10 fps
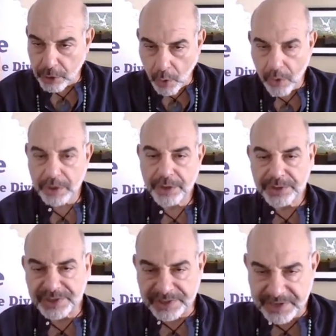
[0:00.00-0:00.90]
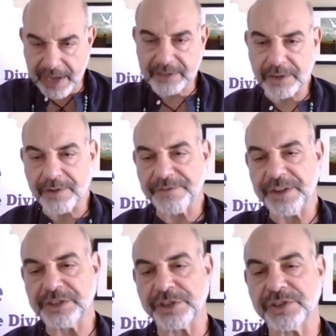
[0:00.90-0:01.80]
corners and technical
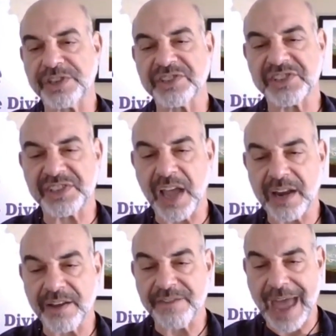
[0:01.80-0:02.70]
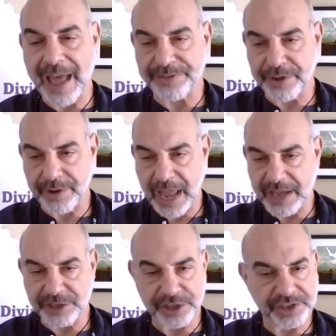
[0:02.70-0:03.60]
features instead of at their
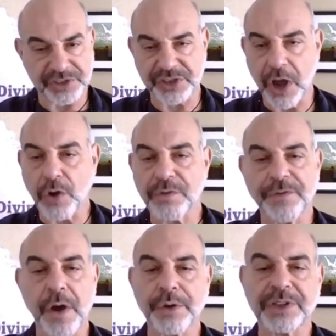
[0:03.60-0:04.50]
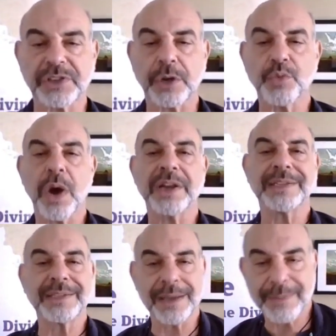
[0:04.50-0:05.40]
edges. Don't focus on what
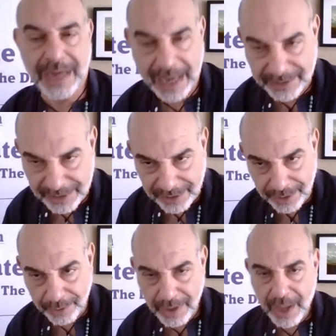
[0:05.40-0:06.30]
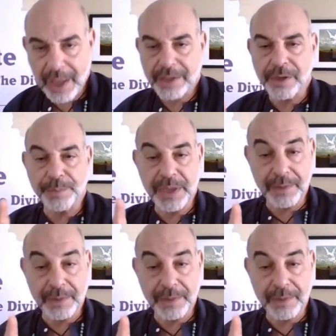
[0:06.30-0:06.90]
intimidates you. You'll be